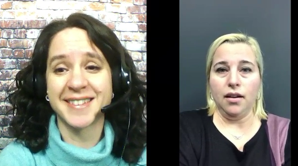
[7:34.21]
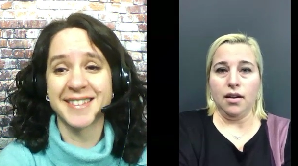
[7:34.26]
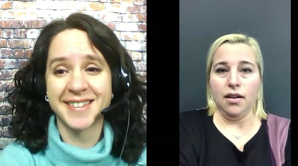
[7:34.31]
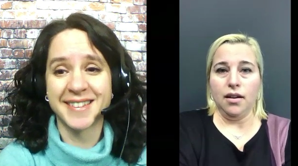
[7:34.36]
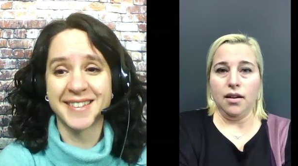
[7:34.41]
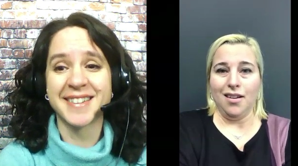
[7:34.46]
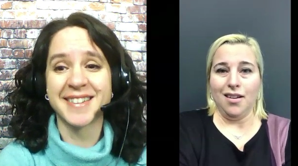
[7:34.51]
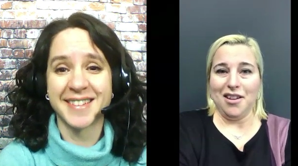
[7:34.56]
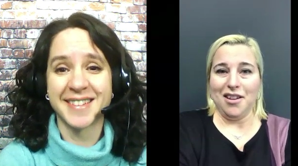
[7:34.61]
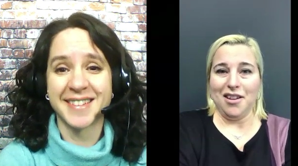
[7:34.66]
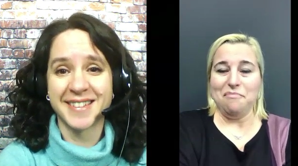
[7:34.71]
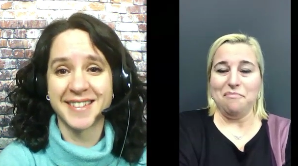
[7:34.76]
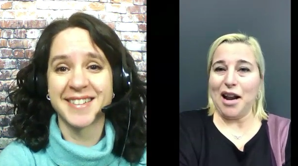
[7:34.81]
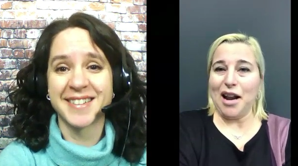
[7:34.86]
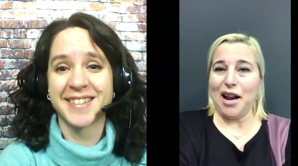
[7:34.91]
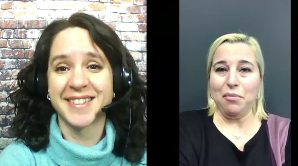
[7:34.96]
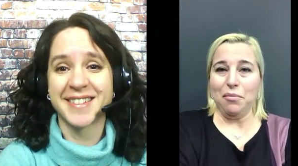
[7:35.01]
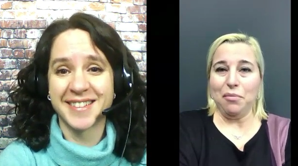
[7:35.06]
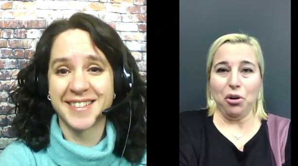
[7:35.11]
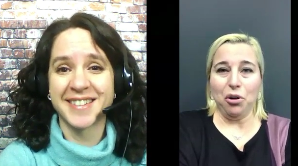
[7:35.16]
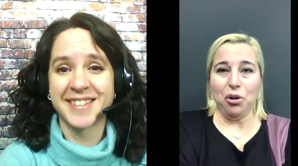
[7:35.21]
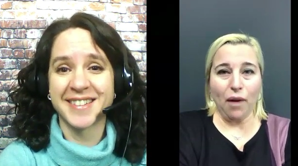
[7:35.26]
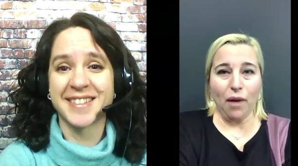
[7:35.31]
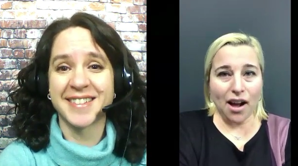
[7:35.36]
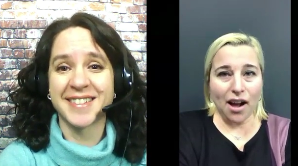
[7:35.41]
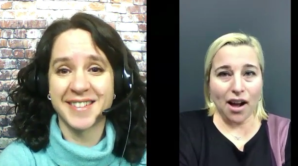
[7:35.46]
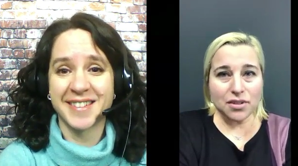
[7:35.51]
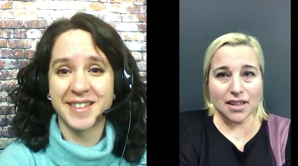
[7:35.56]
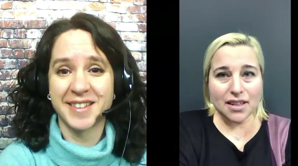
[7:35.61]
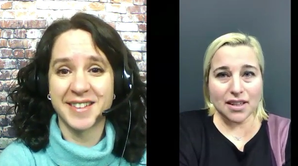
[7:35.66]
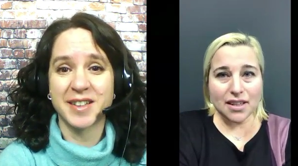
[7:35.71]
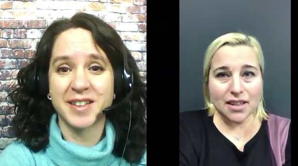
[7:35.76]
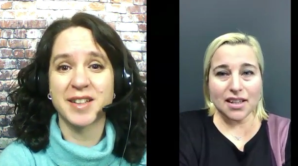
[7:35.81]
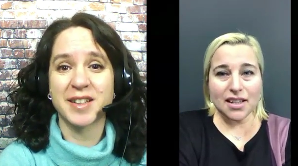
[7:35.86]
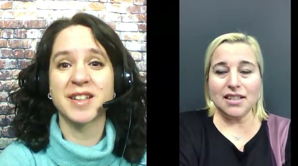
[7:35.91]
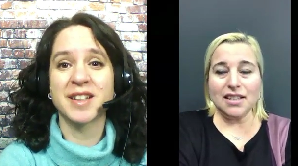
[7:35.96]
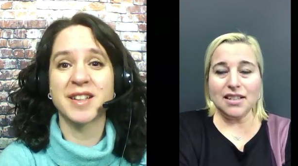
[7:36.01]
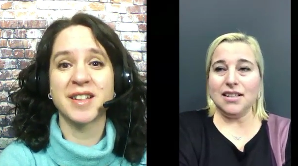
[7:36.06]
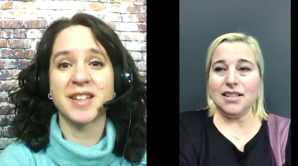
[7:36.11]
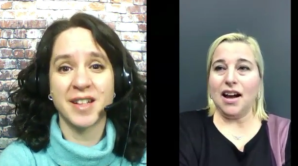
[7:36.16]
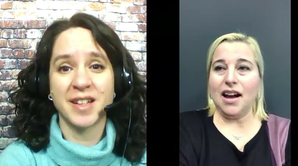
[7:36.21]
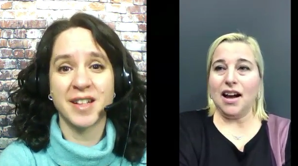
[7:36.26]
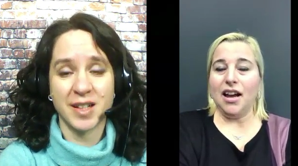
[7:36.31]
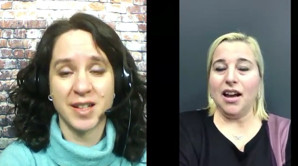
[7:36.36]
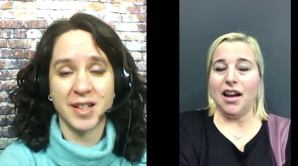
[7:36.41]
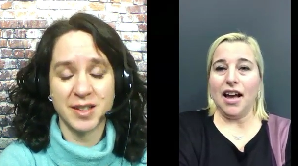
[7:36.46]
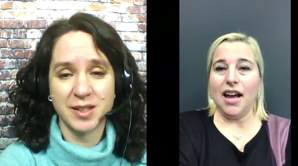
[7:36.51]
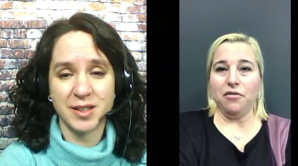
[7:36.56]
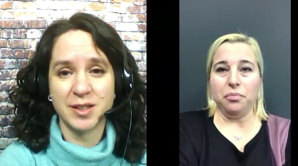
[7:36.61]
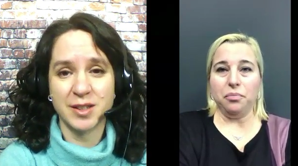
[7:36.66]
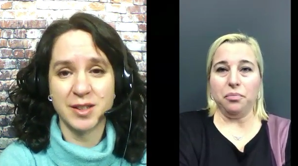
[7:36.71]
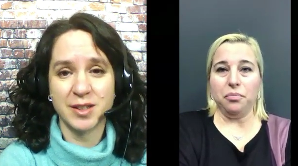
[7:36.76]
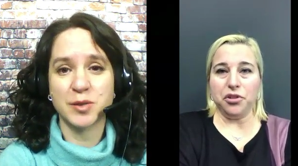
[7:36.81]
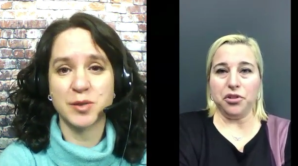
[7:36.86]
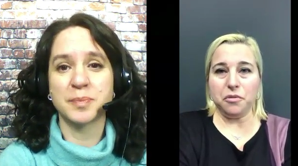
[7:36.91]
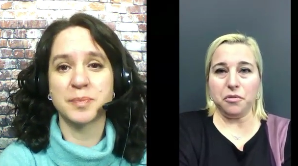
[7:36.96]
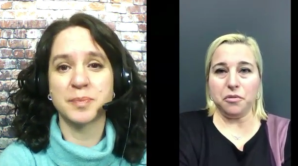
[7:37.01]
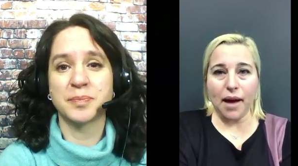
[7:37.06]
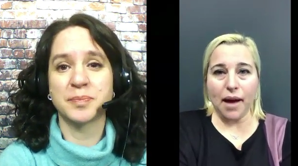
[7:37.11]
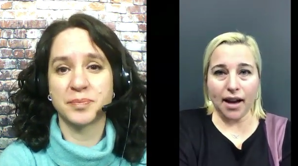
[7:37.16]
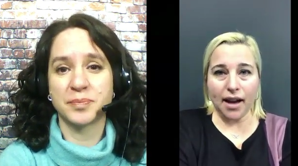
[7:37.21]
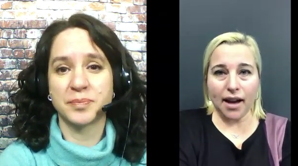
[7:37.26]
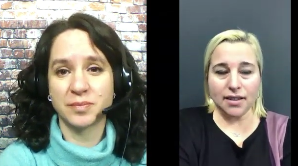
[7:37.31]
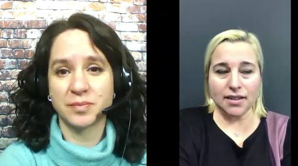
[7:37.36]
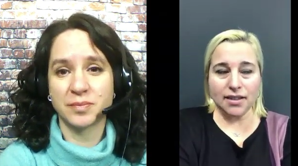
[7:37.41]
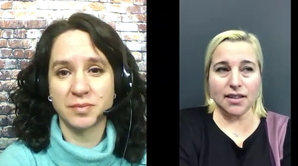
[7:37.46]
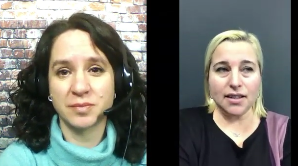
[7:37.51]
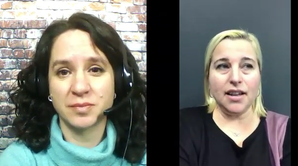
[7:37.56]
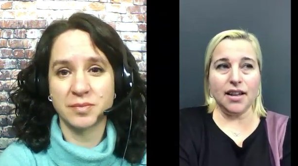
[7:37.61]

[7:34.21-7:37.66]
Speaker 1: But I'm grounded, yes. I have perspective,